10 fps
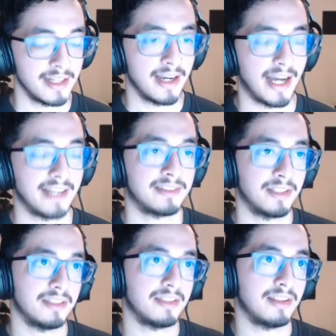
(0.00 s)
I
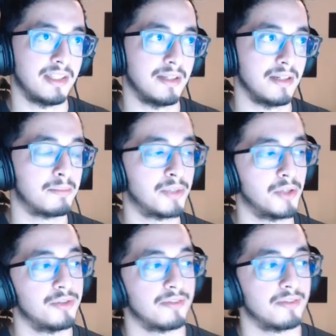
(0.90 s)
took the
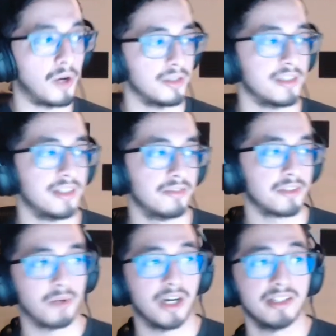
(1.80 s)
approach of quality over
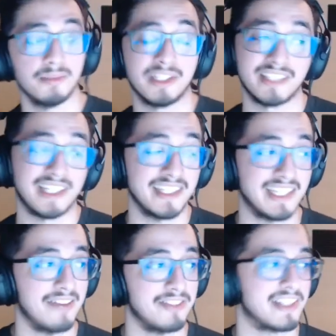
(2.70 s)
quantity because I
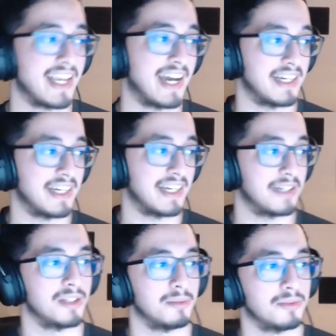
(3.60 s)
didn't have the time to
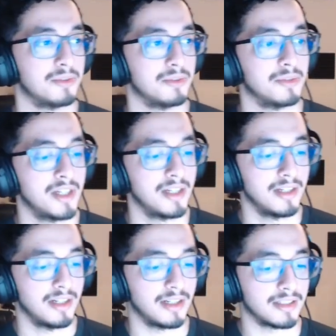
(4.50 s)
be able to
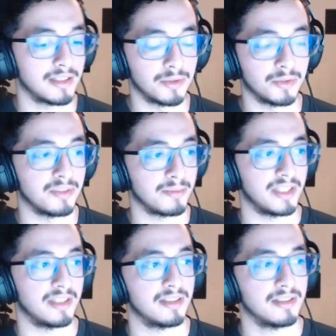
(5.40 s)
go to as many